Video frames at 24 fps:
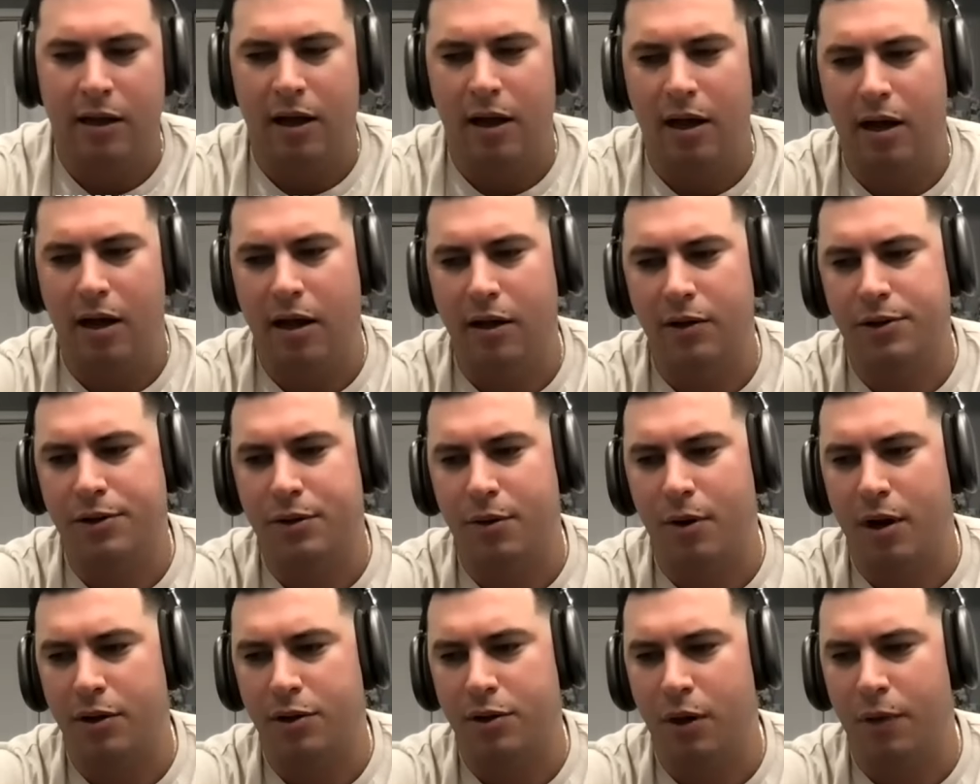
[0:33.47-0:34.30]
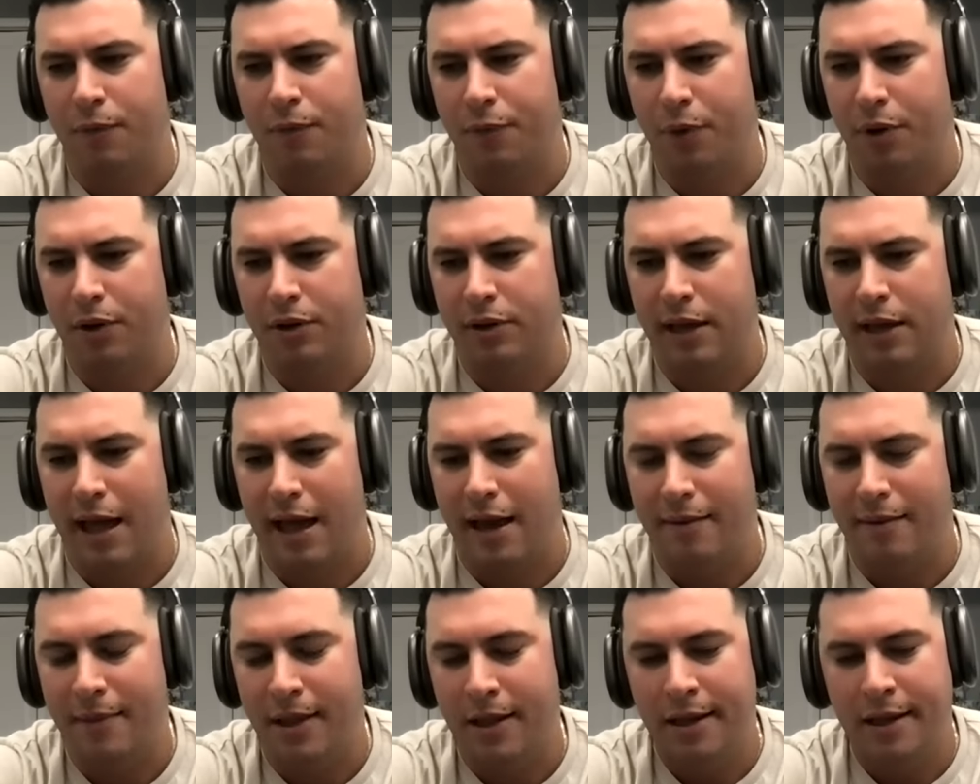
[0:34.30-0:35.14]
uh, and so on and so forth
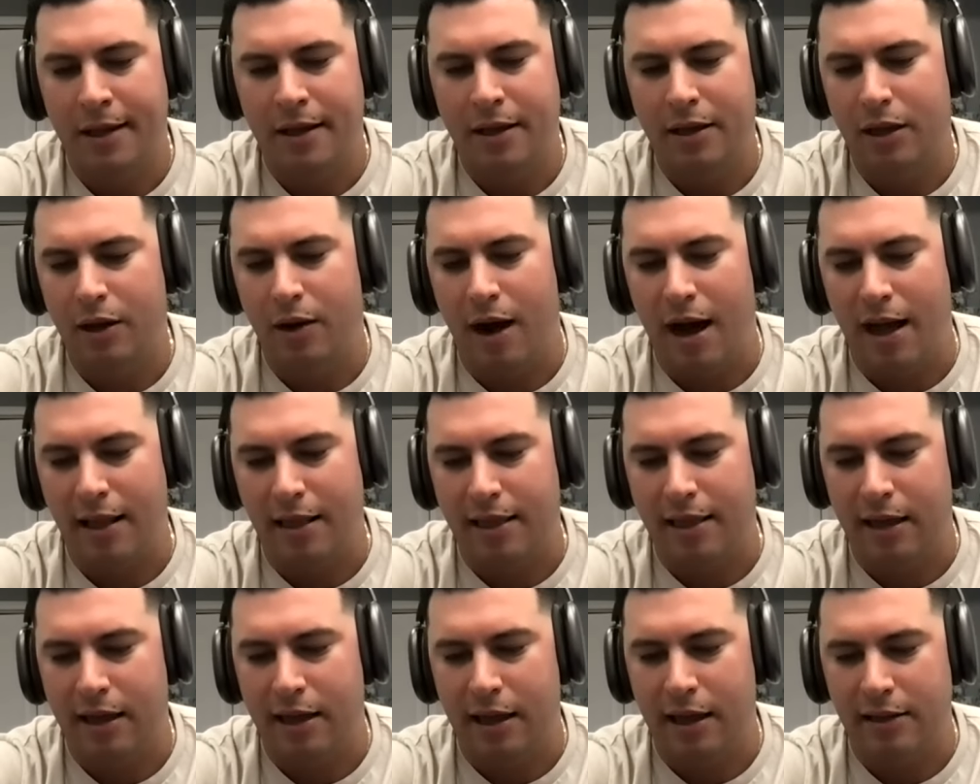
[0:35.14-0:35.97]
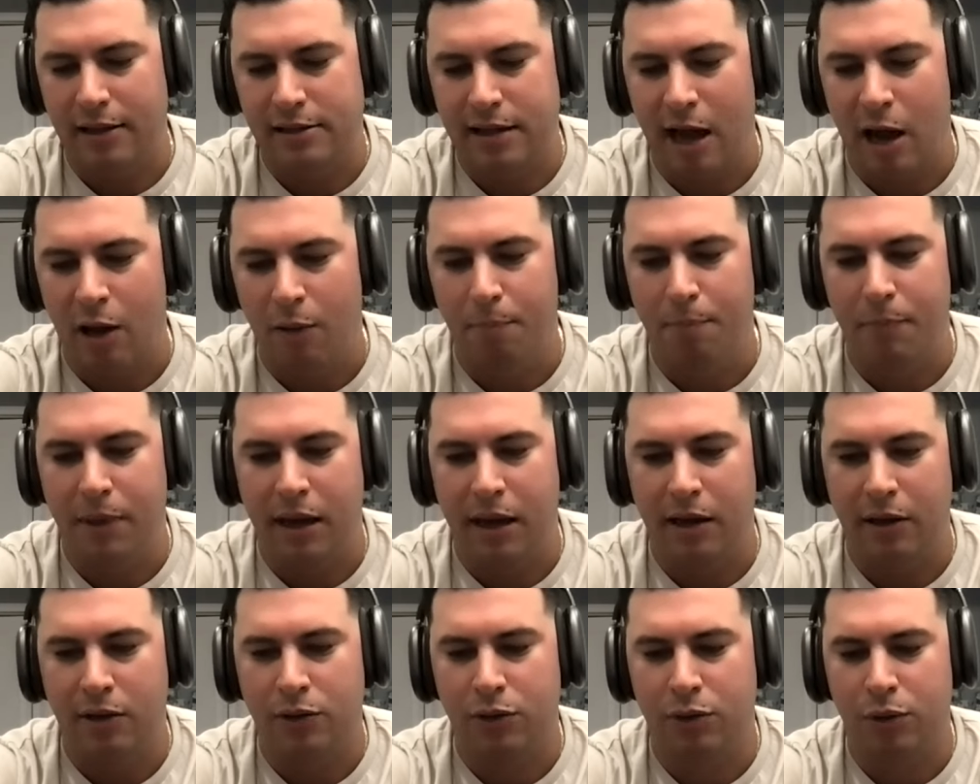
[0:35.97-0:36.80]
that you know i think it's helped
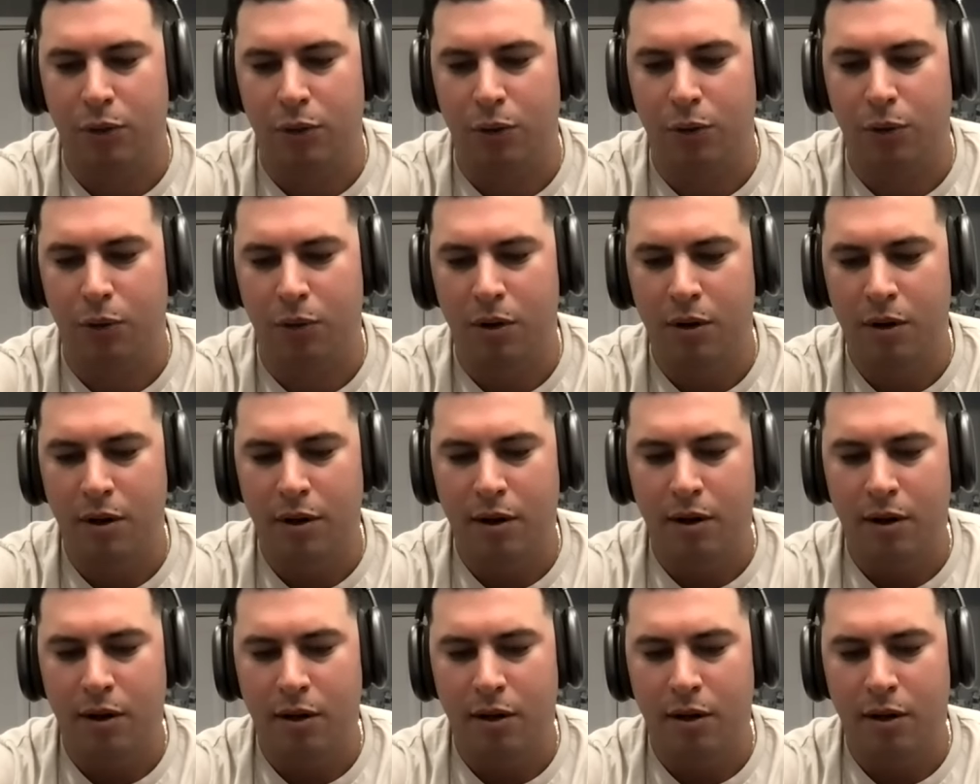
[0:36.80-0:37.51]
me to